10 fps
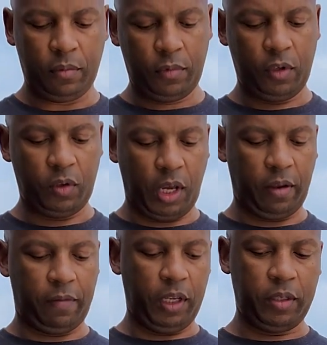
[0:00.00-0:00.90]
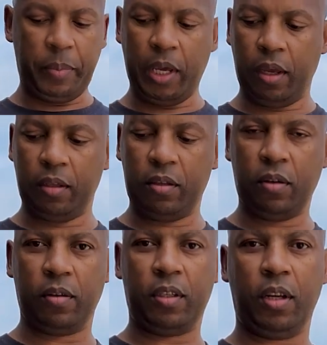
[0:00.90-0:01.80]
So I have these pads. So
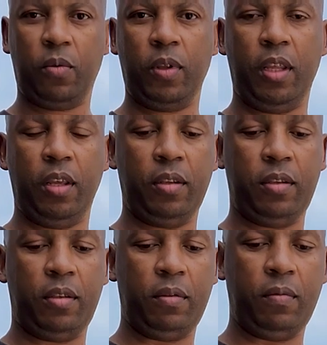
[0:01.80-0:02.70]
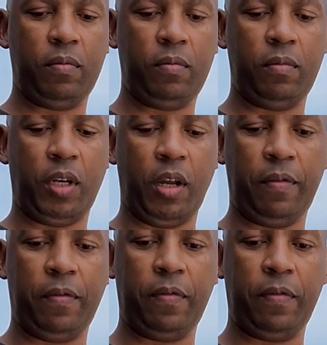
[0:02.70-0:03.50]
I'll start with this rough